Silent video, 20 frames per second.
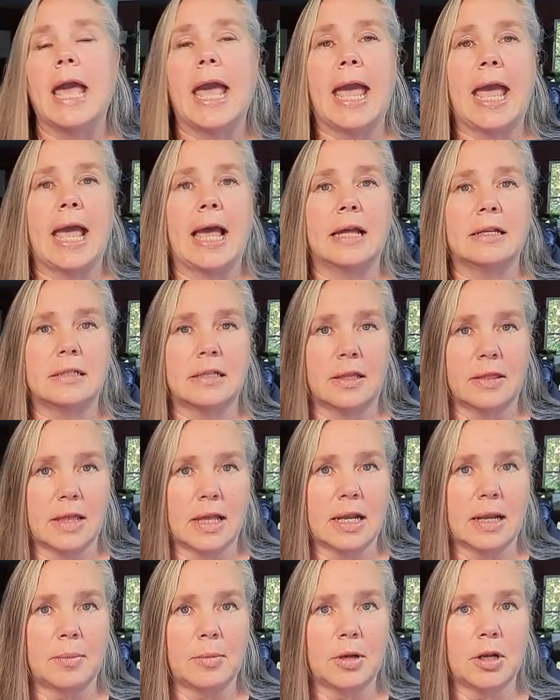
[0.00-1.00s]
and
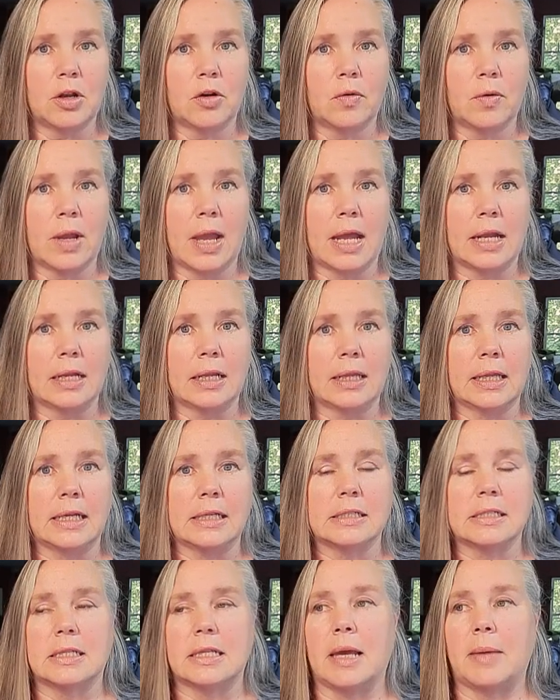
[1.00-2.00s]
then I'm going to create a
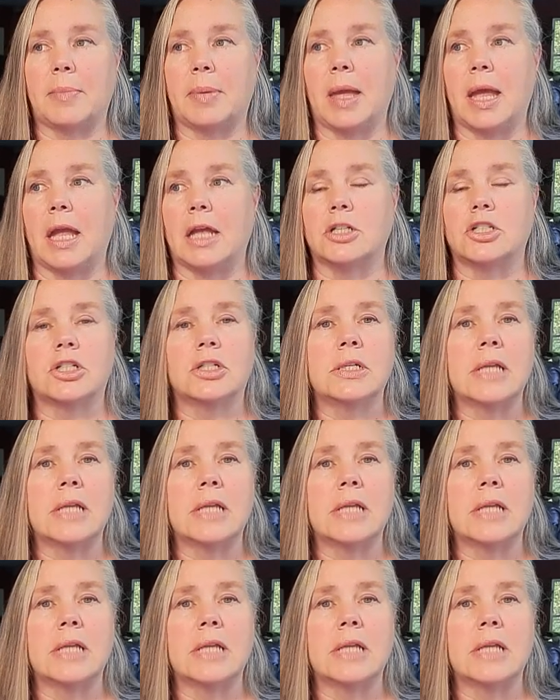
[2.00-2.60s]
link to that page.